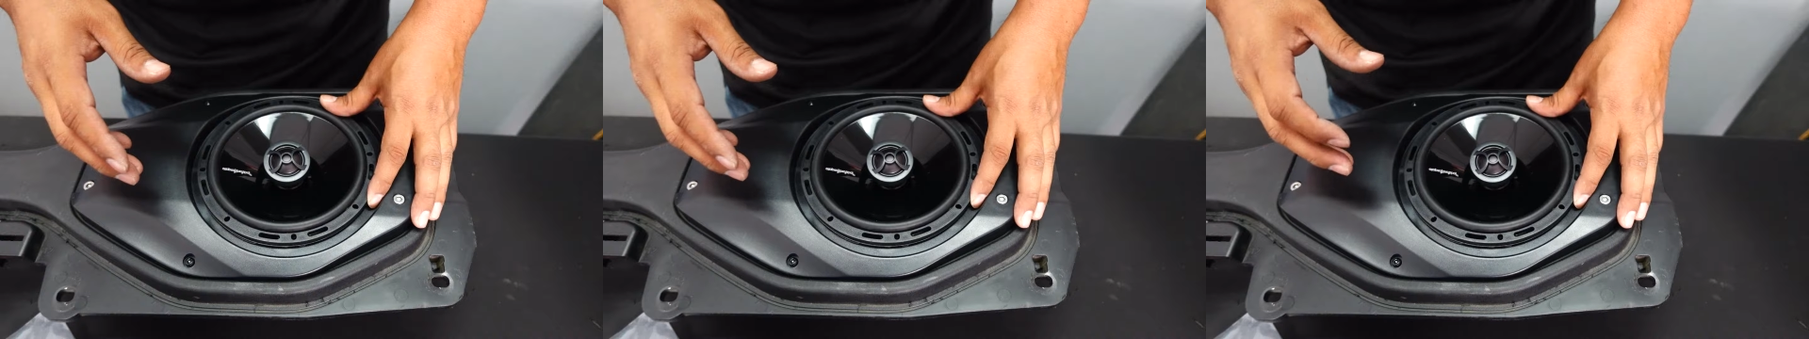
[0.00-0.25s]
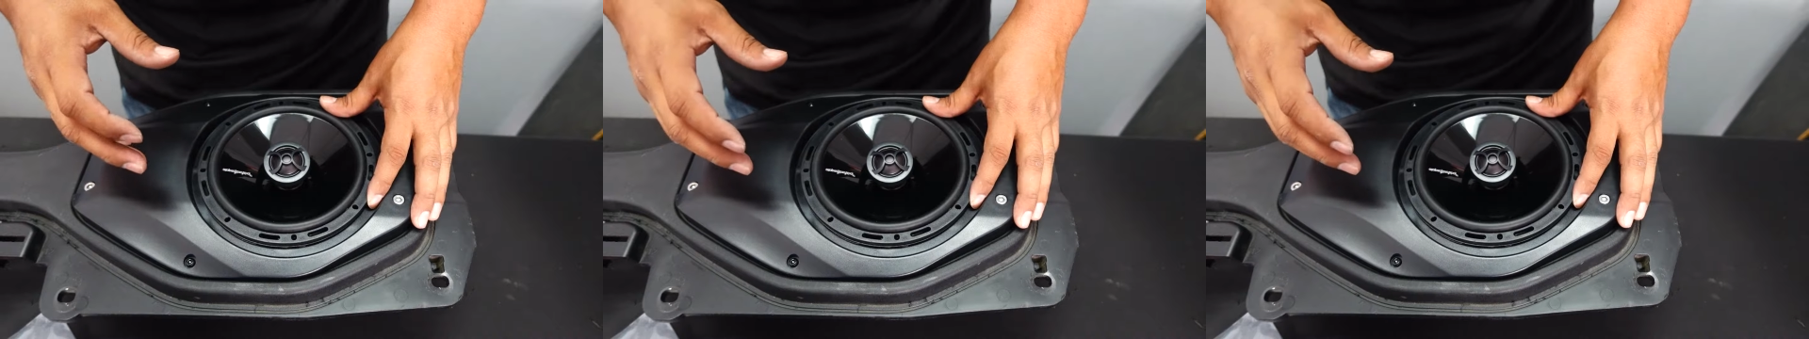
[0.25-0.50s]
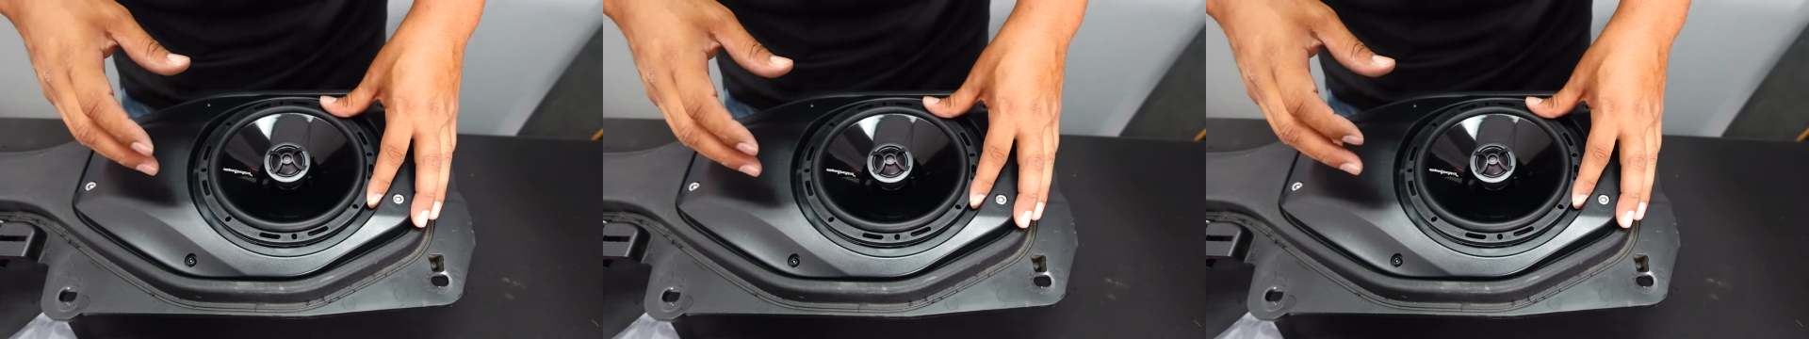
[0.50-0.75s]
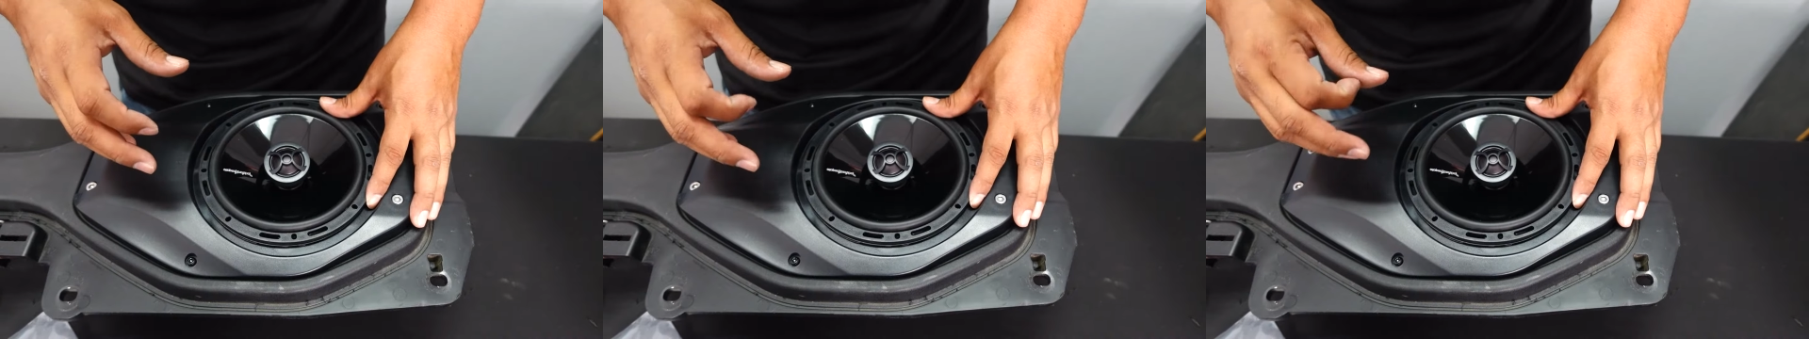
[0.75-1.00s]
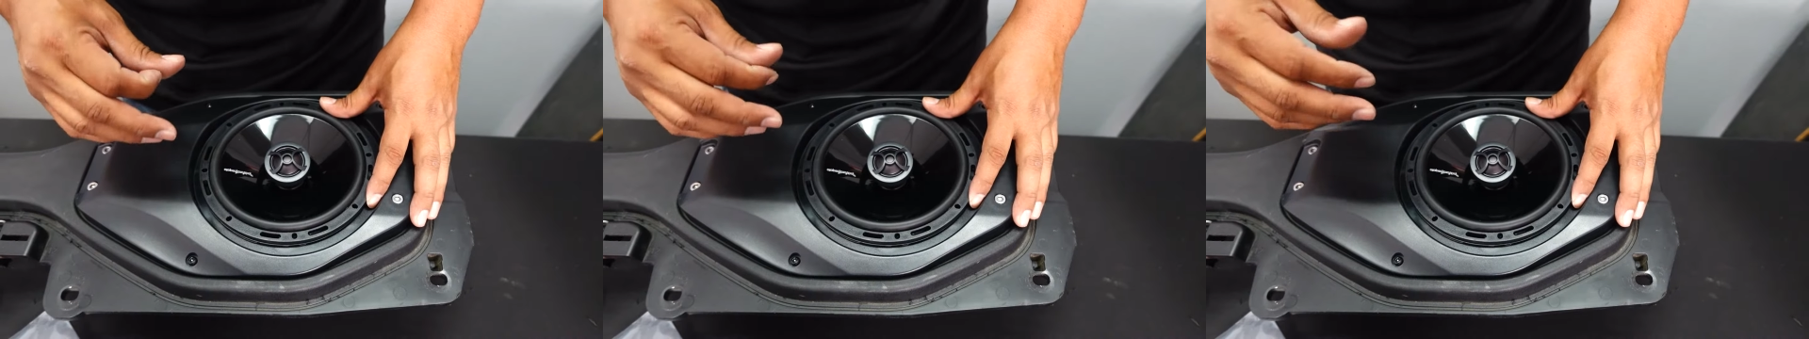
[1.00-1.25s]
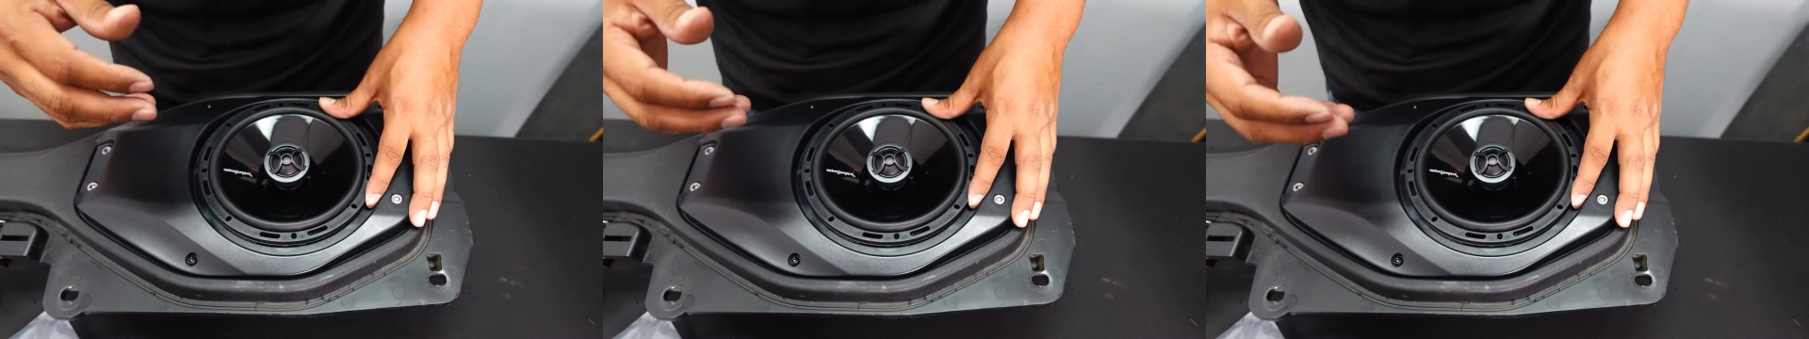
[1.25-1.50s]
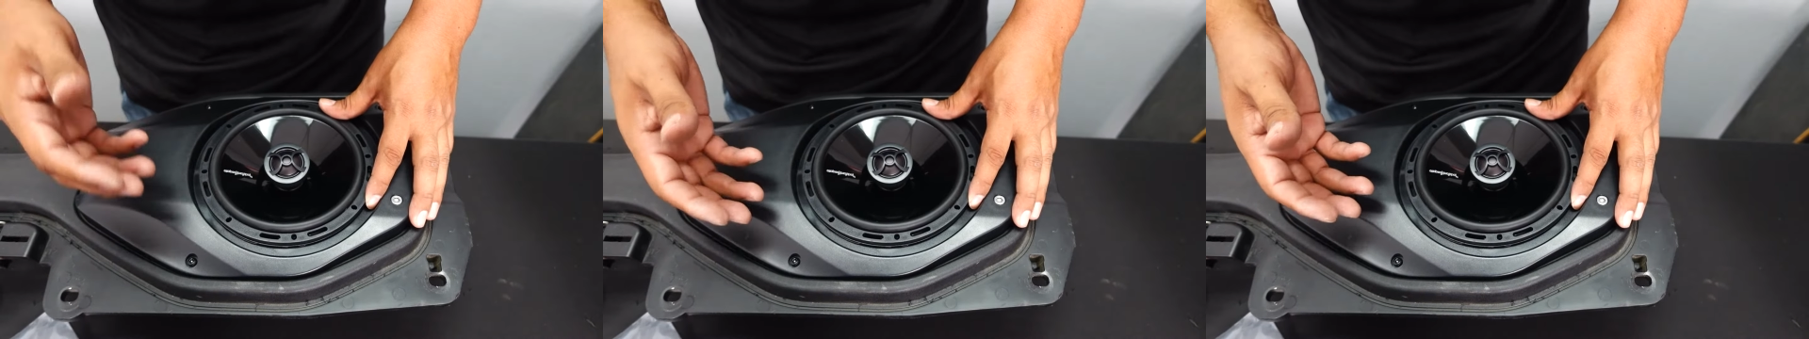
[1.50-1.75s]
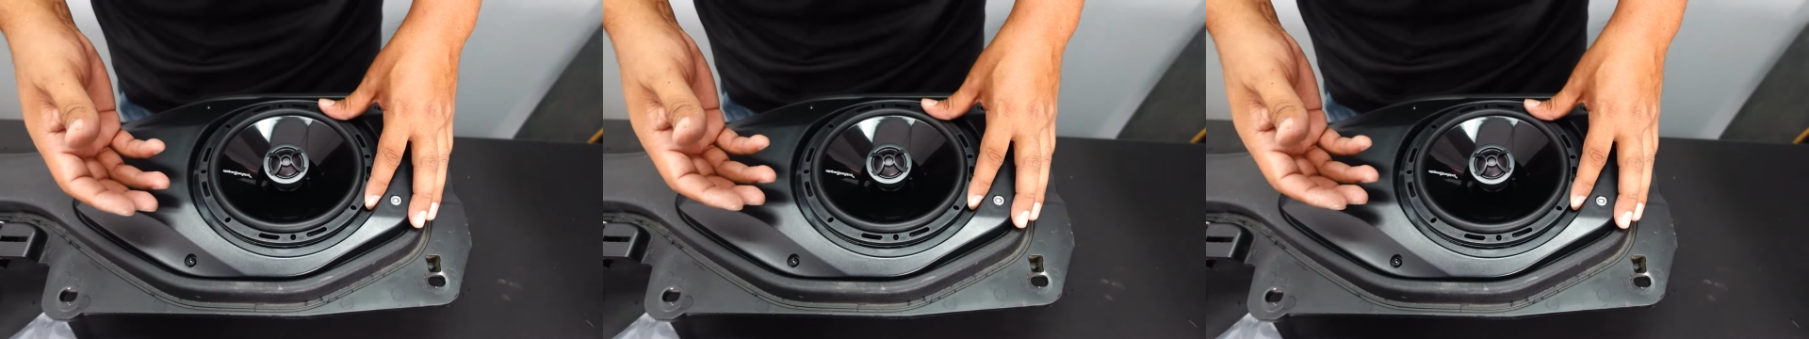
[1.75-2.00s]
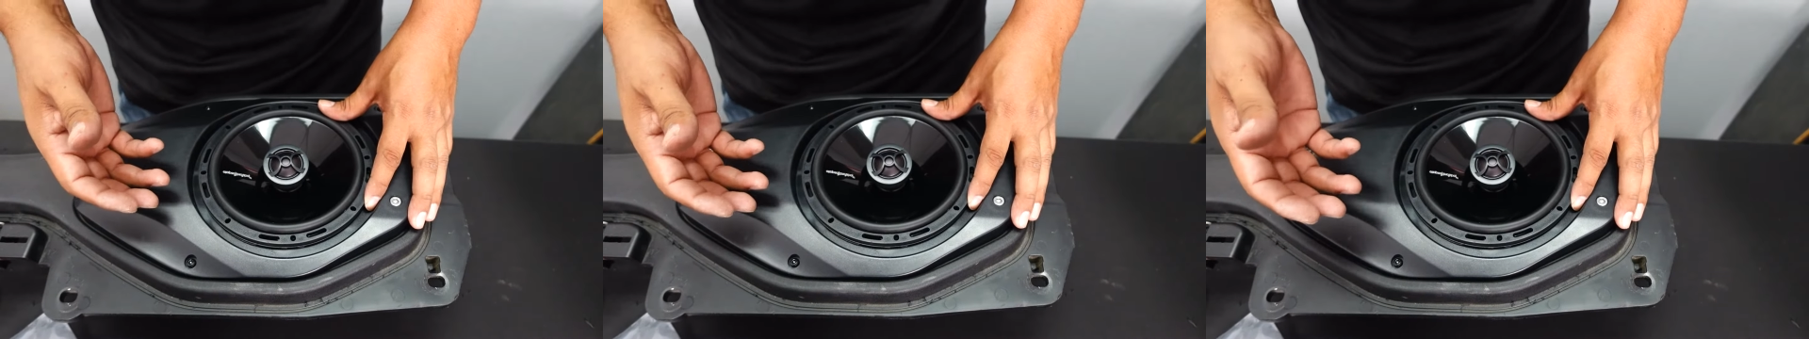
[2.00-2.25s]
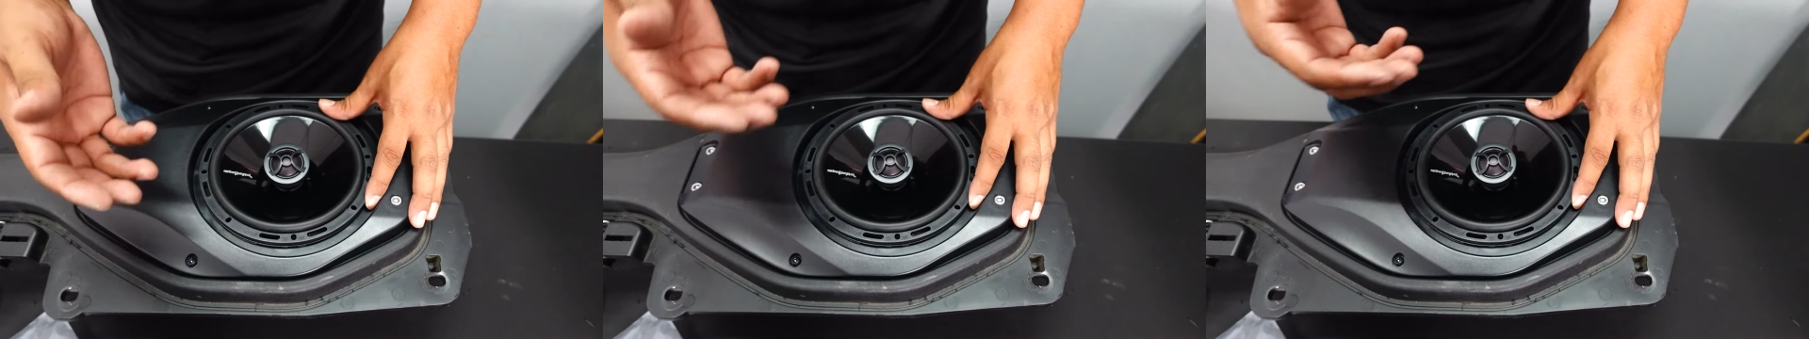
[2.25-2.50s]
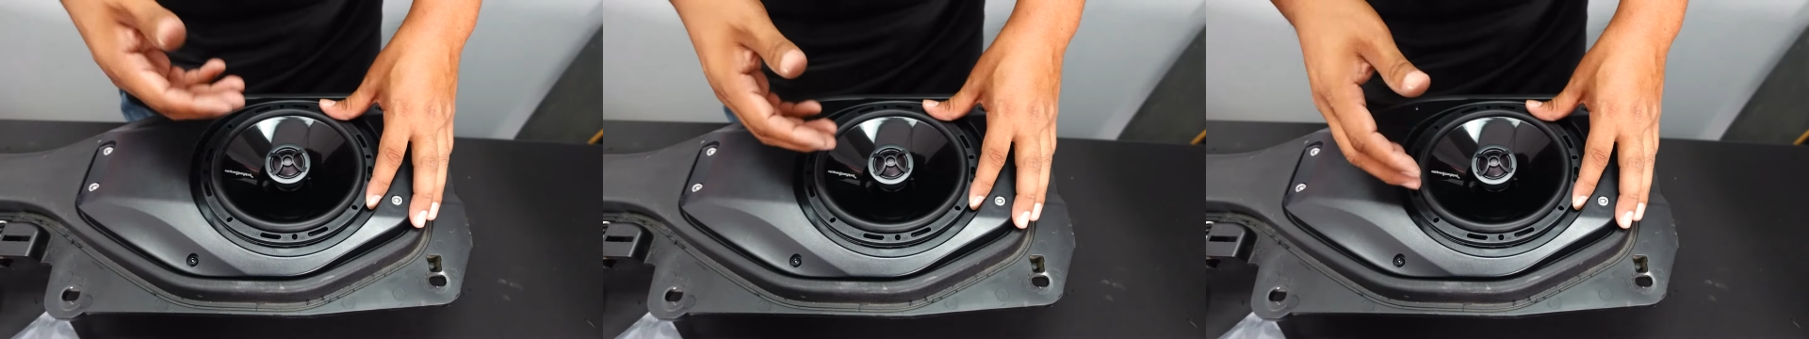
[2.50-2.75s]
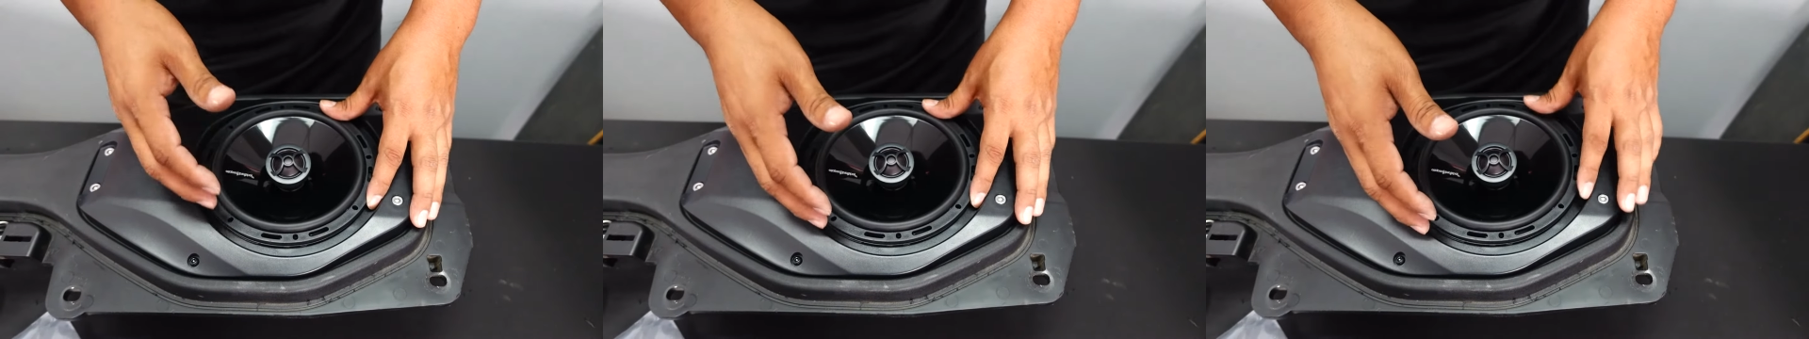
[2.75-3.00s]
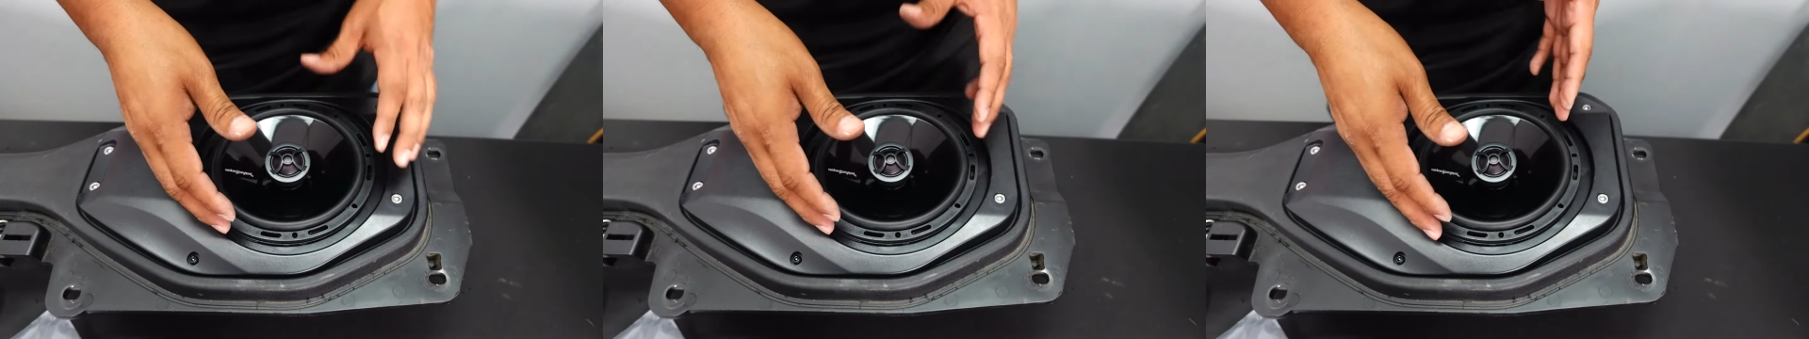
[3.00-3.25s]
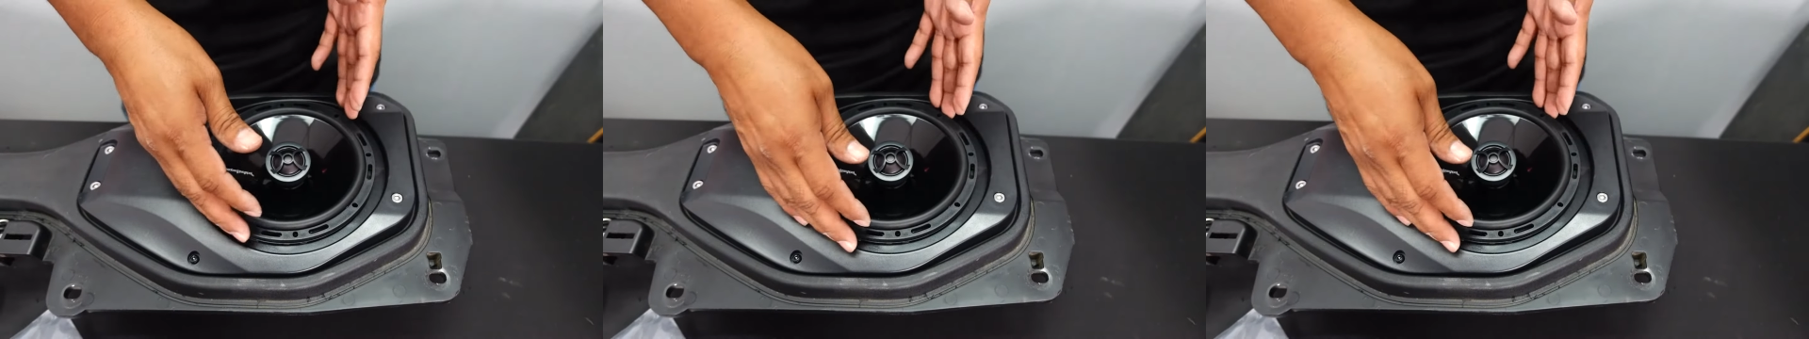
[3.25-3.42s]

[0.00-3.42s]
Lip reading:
Nobody's mouth can be seen.